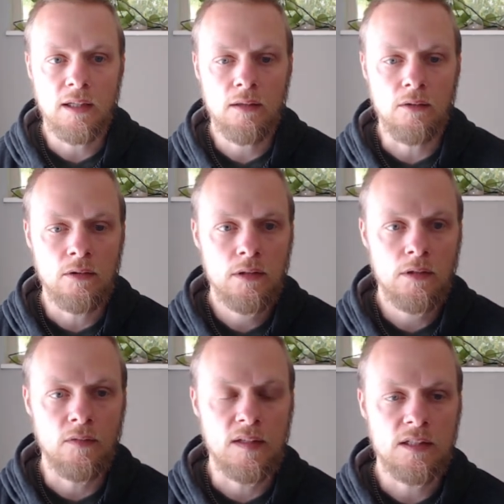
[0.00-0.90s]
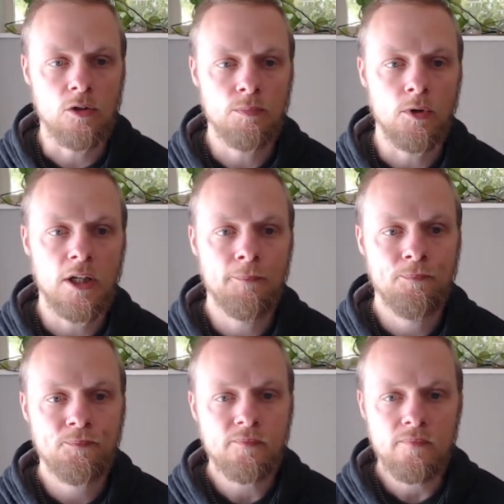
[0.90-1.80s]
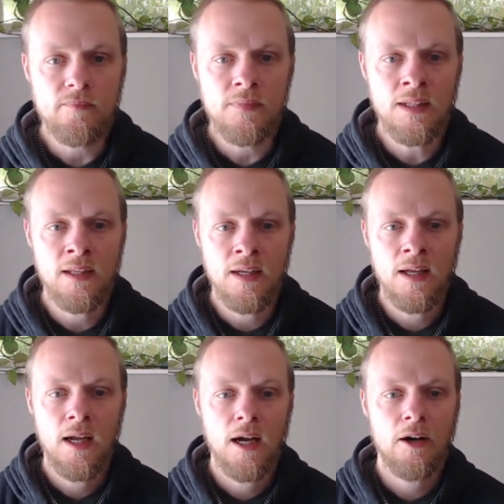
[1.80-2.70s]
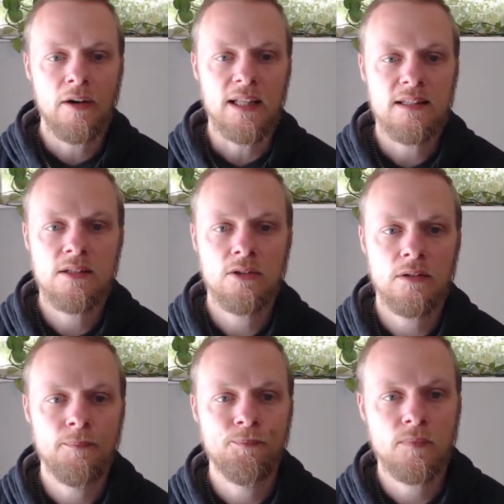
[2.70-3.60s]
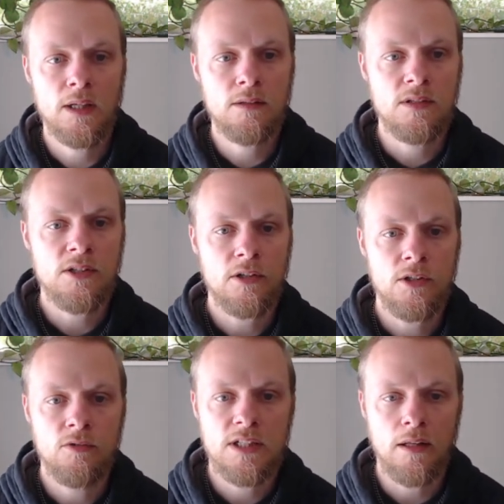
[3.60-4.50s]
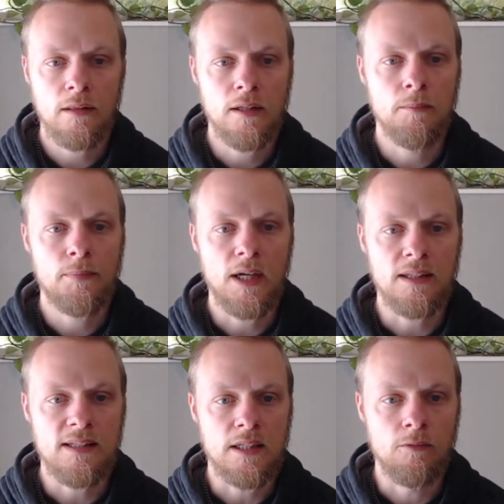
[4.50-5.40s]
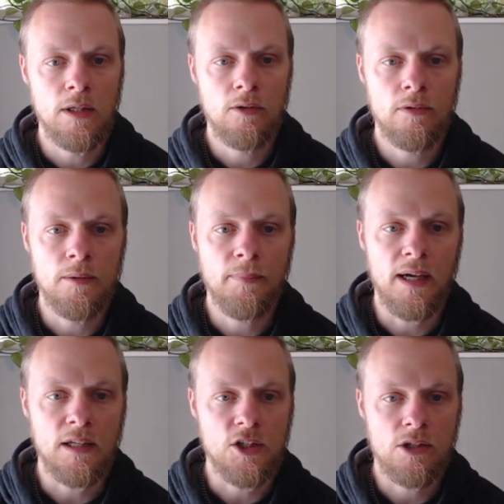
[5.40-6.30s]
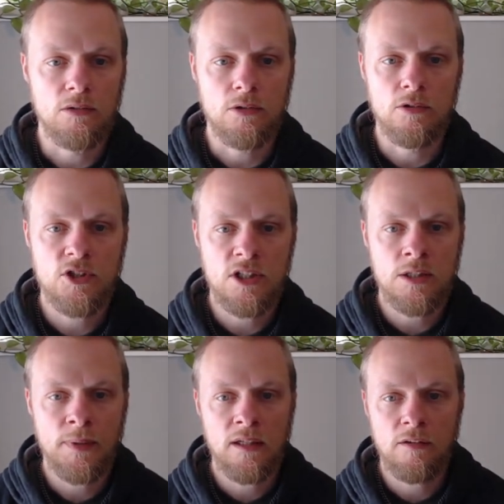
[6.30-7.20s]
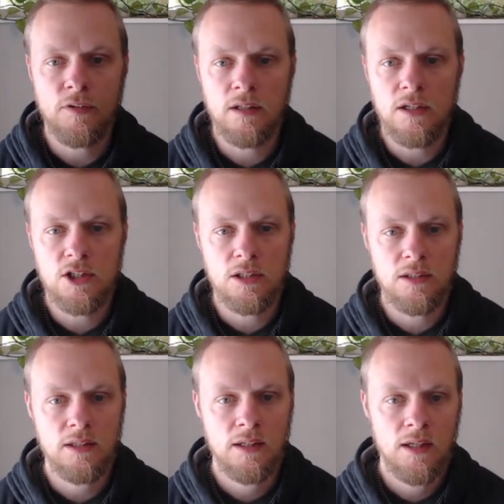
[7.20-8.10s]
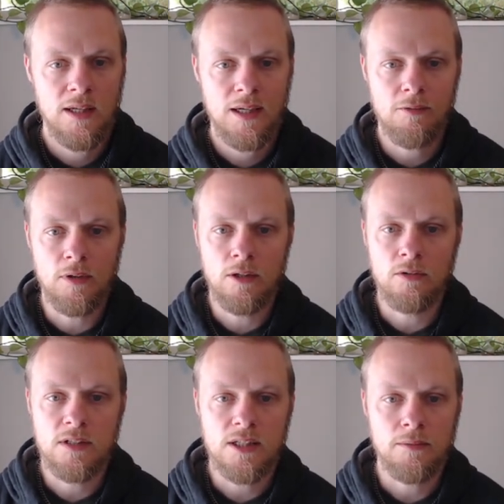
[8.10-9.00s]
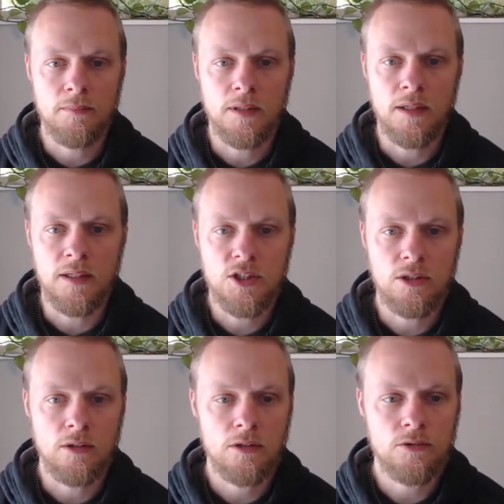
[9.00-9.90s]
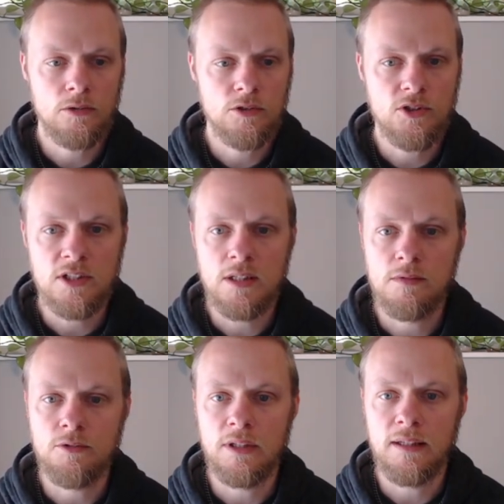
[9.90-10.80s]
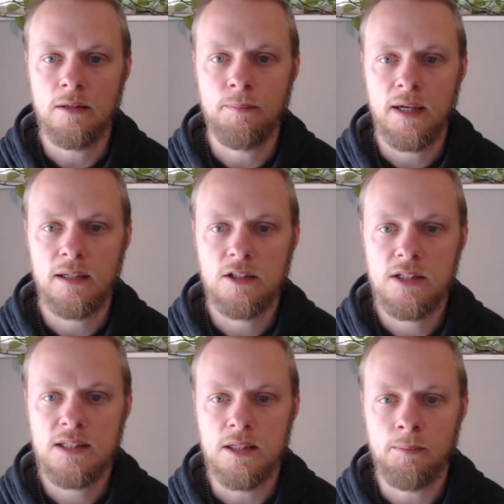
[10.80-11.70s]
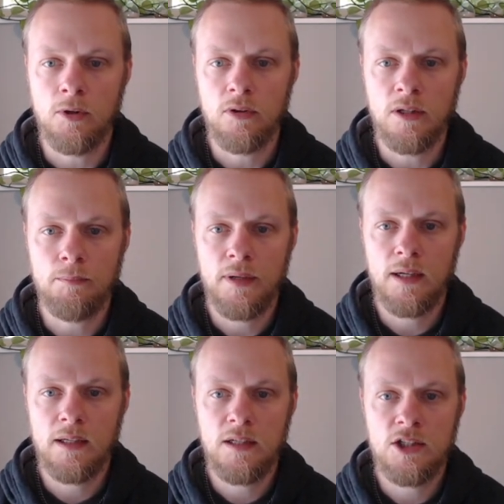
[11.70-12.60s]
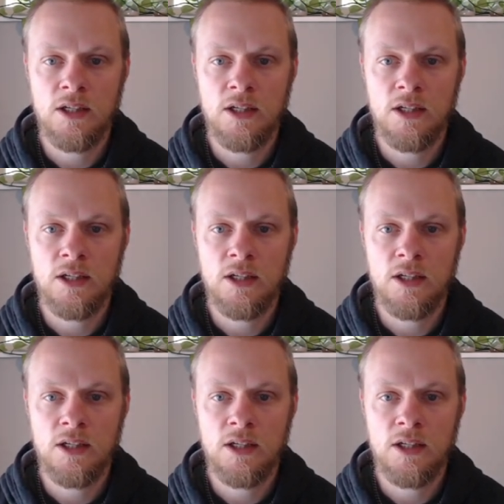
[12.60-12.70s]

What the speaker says: to this notebook. All right, so to start doing something in practice here, we load the package Control System Identification. We load some additional control systems related packages, a plotting package,